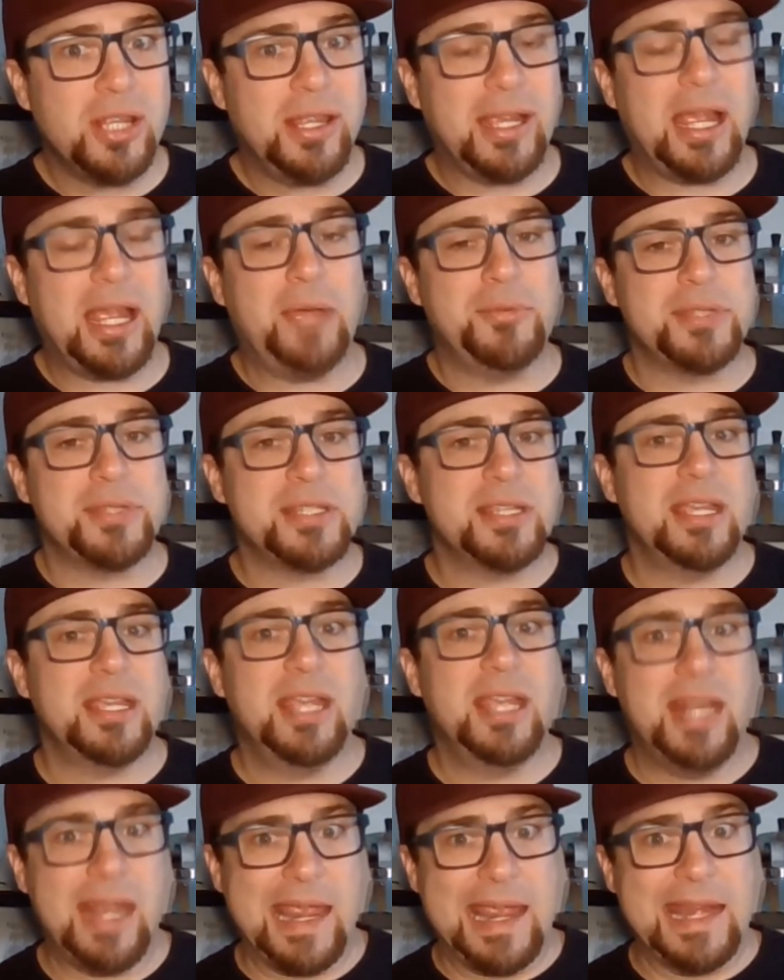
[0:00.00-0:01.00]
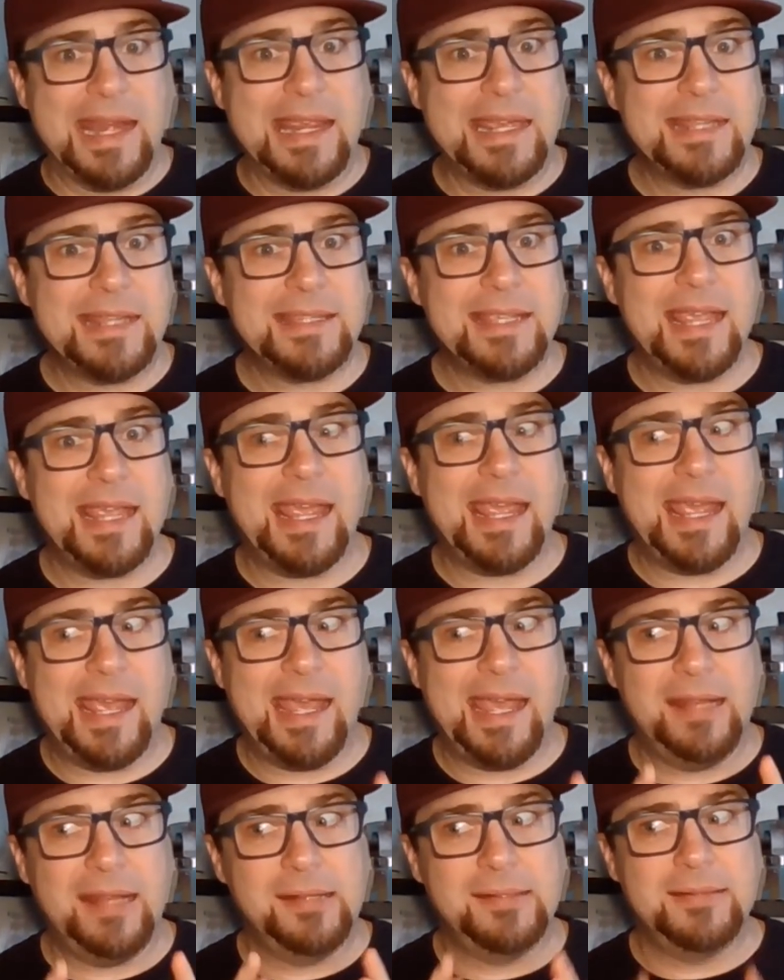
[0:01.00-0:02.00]
like I was an idiot
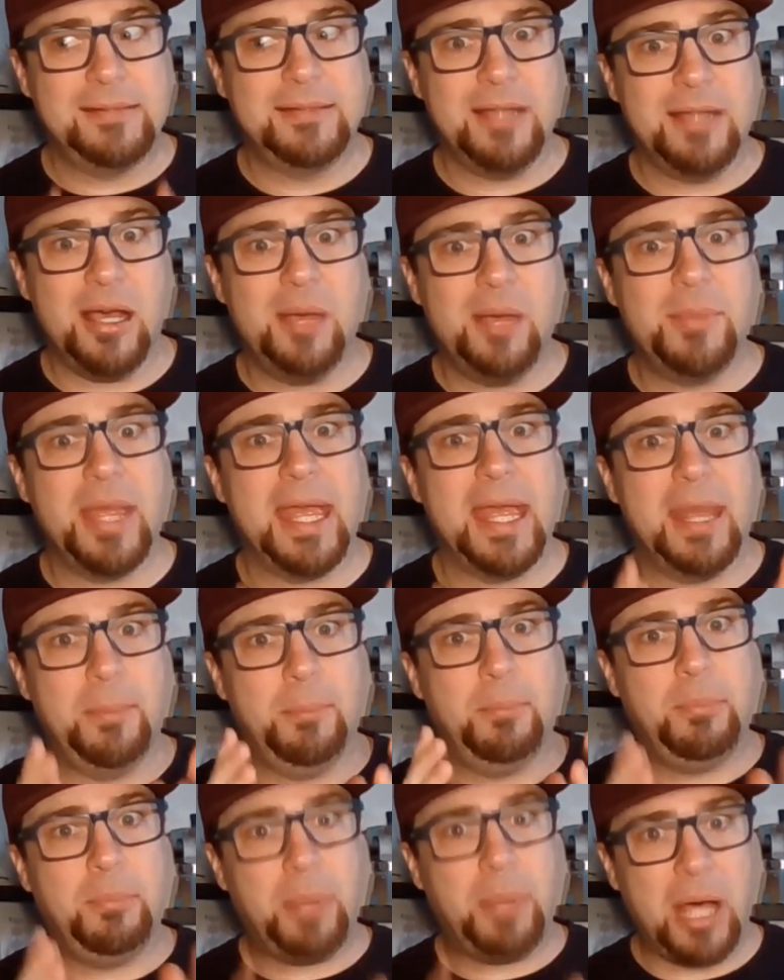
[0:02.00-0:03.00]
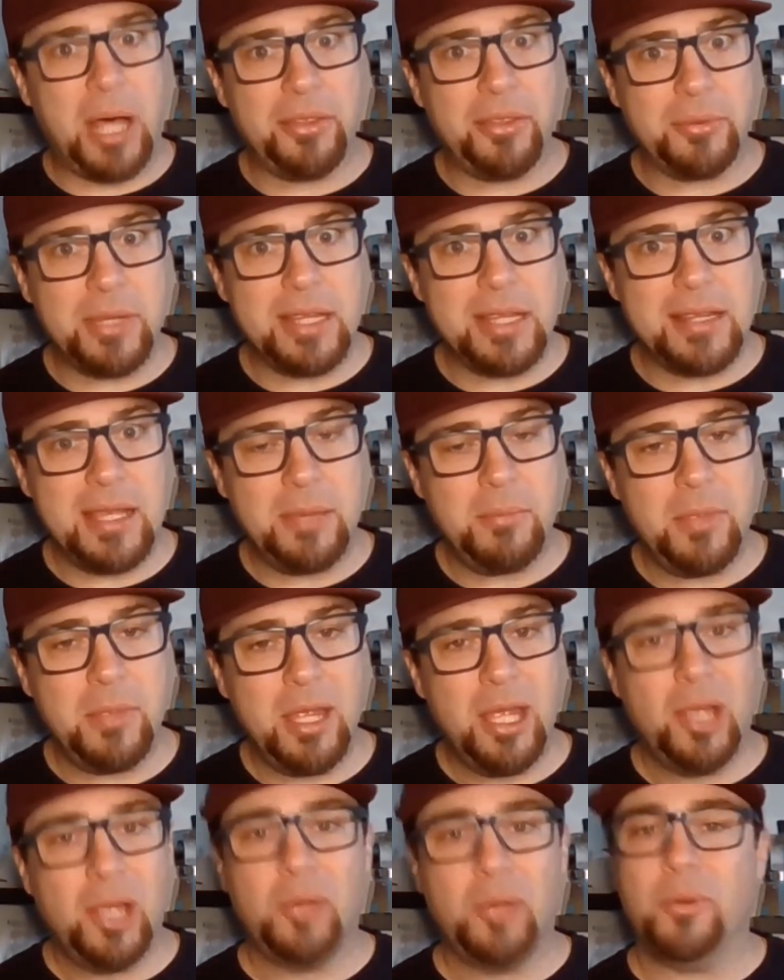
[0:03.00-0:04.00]
and dumb and bothering them,
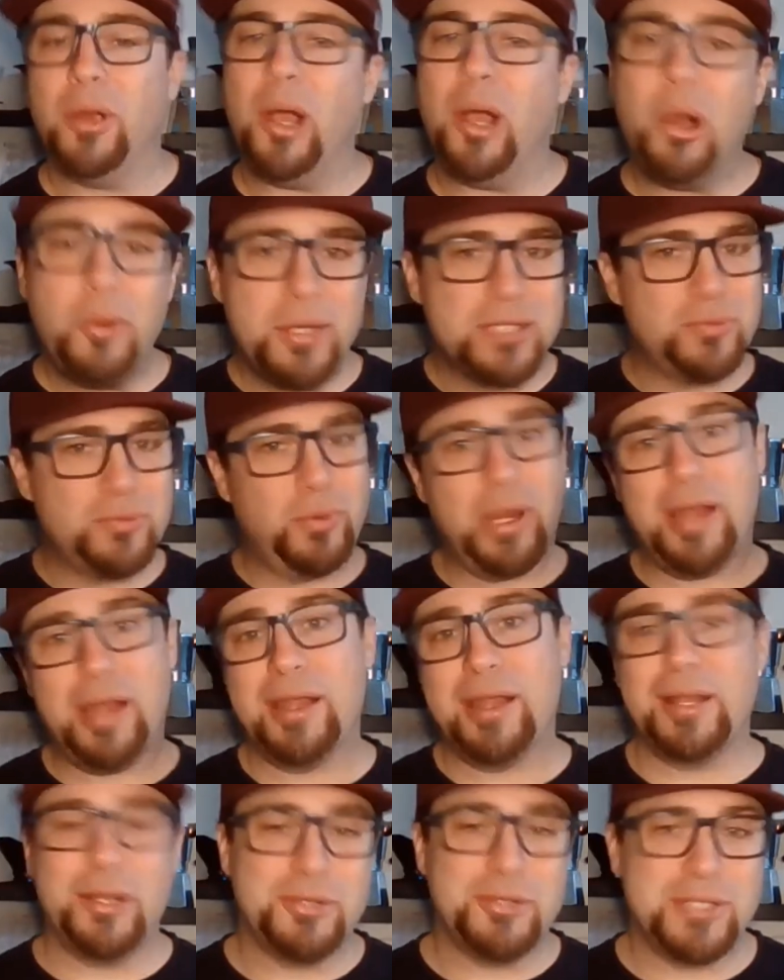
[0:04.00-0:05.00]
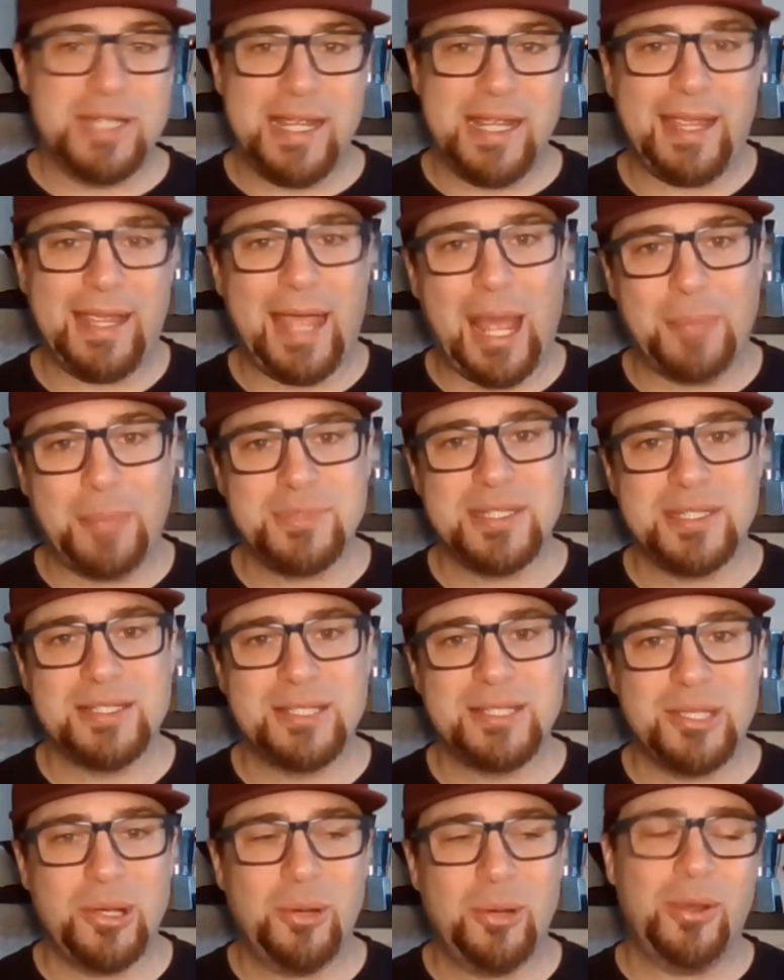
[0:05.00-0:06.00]
were always wearing those knit caps.
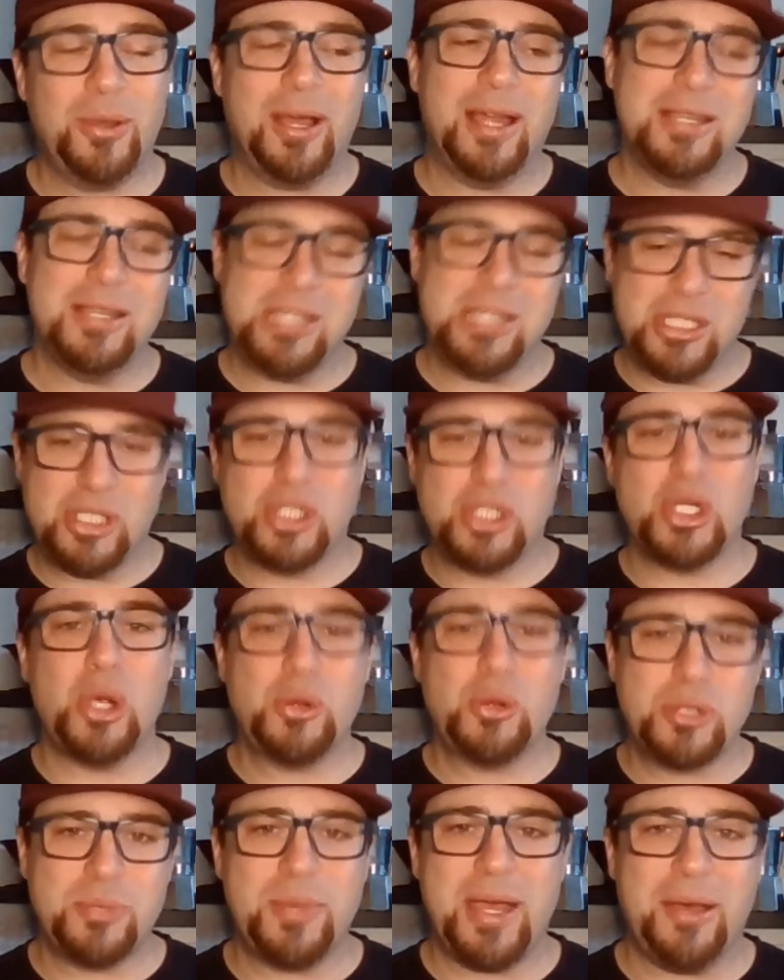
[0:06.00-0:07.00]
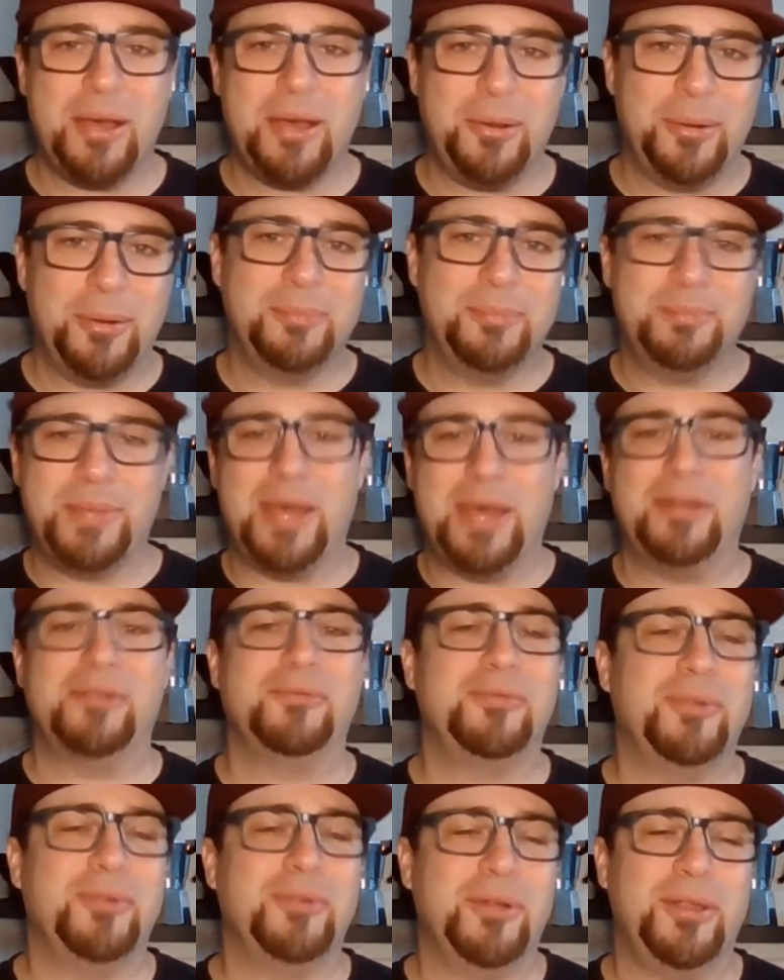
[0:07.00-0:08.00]
And so I just joked about, about
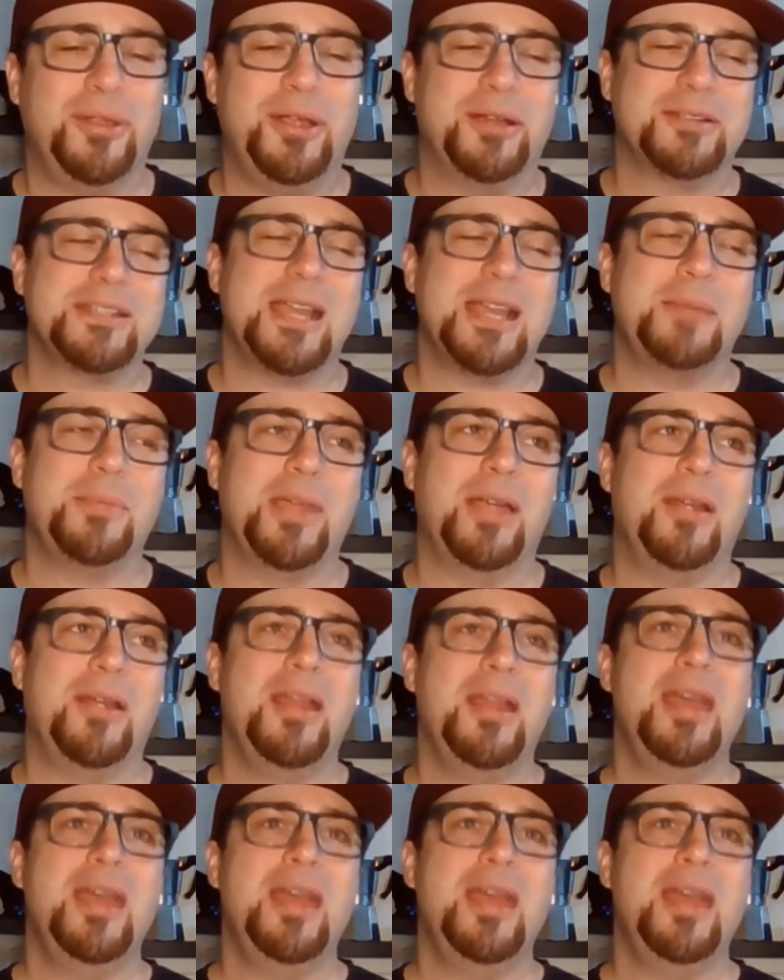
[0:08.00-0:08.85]
it for a long time there.